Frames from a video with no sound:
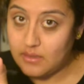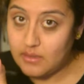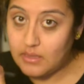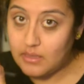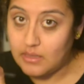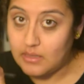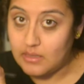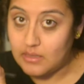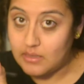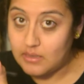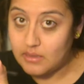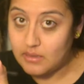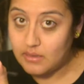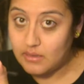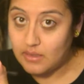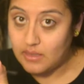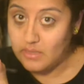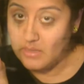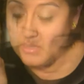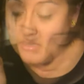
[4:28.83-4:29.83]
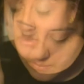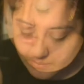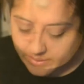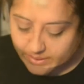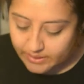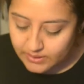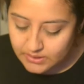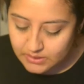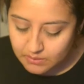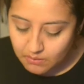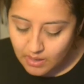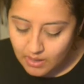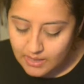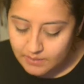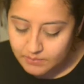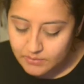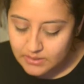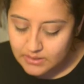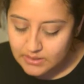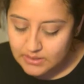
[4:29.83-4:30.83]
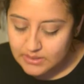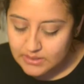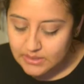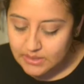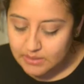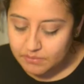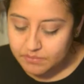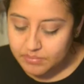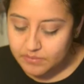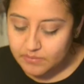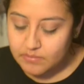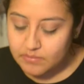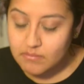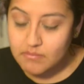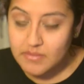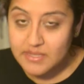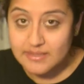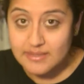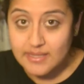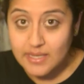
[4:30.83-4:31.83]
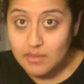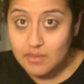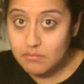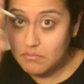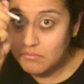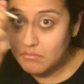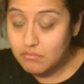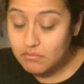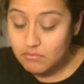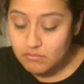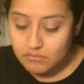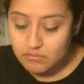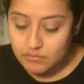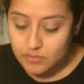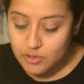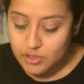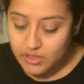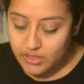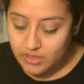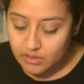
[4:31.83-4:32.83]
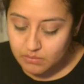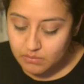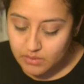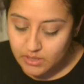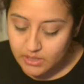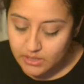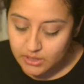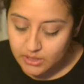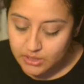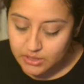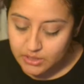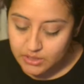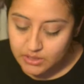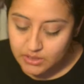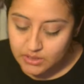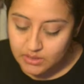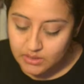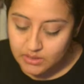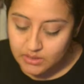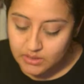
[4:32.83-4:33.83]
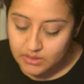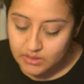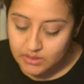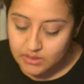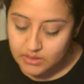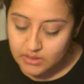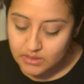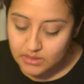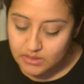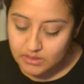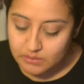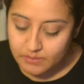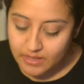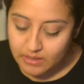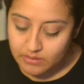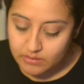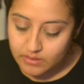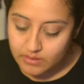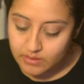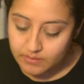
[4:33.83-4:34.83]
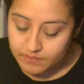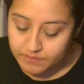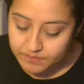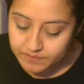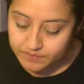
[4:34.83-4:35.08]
in this. Okay, so I'm going to dip my same shader brush into this powder.